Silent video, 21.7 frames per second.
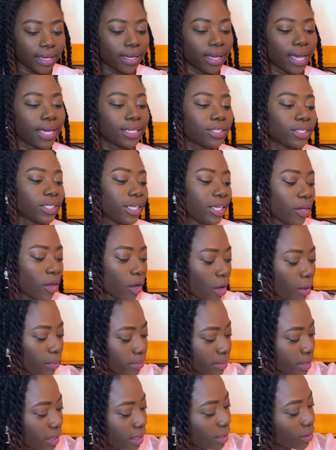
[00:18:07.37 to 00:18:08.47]
actually it
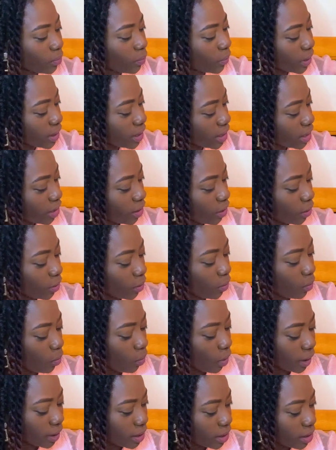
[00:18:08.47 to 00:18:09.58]
comes in with, you know,
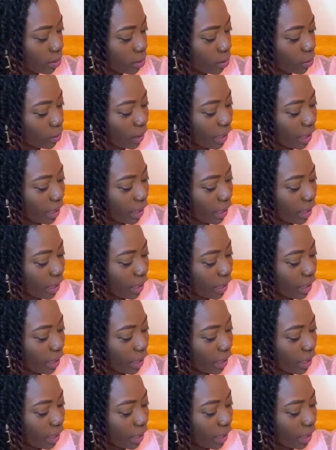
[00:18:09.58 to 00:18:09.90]
what to do,